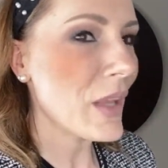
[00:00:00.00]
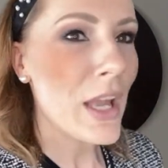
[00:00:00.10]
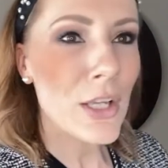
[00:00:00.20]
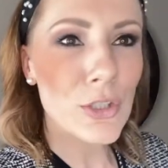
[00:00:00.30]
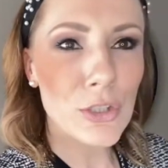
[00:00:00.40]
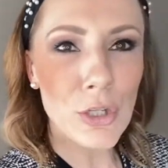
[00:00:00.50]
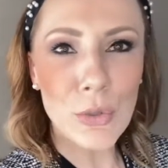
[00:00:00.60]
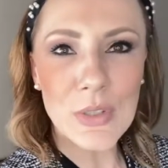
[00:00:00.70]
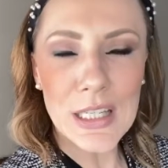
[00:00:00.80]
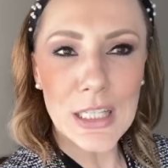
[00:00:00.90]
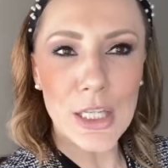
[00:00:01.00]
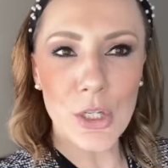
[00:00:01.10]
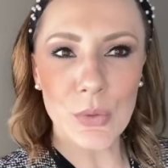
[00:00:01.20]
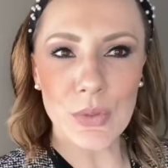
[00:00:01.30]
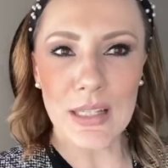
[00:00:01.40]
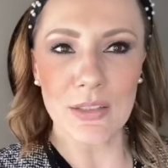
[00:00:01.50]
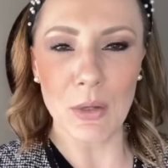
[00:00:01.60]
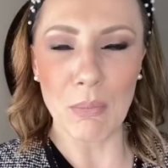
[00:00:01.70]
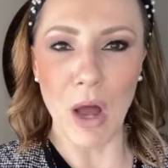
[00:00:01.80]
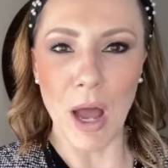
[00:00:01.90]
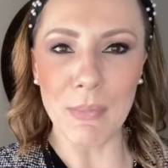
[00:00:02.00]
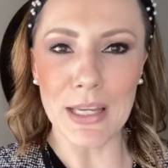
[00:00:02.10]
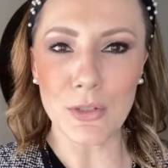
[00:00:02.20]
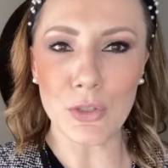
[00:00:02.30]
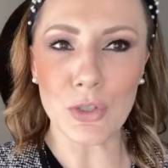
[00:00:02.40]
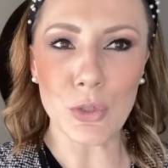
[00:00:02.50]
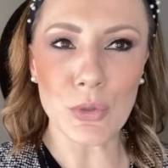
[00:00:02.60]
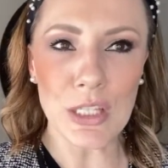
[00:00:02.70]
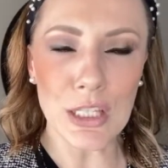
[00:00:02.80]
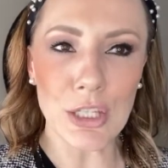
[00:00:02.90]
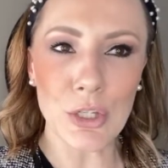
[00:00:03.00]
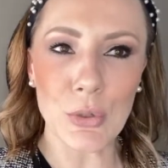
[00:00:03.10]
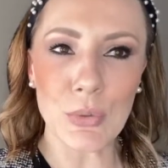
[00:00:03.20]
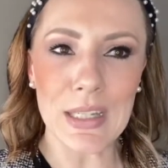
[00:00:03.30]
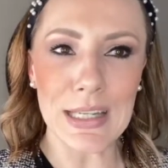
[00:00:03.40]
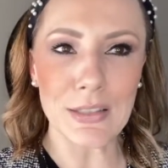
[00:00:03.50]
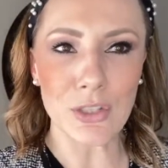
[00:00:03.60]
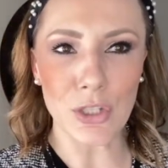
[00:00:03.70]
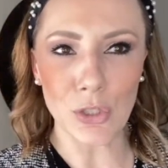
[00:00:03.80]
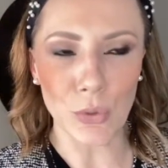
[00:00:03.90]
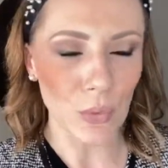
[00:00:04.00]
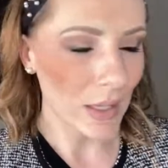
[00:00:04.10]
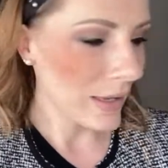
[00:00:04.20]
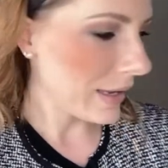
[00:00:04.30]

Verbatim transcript: Susie Cute needs a mommy. Susie Cute needs you.